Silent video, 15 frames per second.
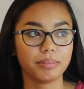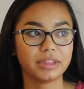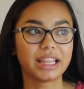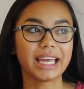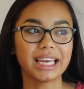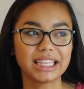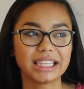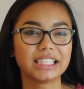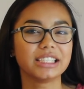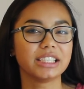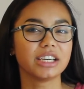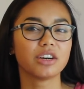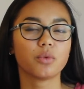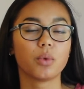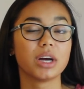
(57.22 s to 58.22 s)
think this
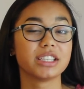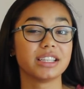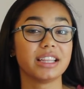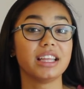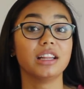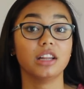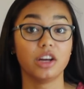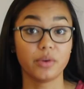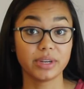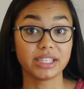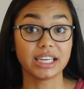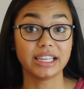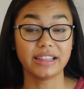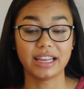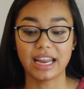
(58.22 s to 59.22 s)
year was the
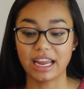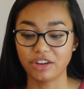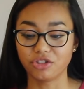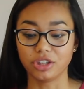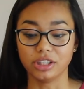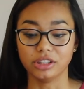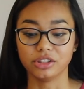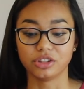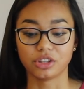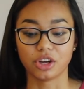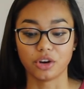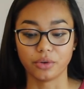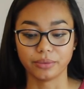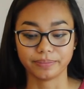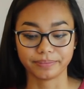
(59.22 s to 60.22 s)
lowest in the nation,
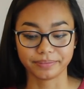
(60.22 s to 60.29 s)
so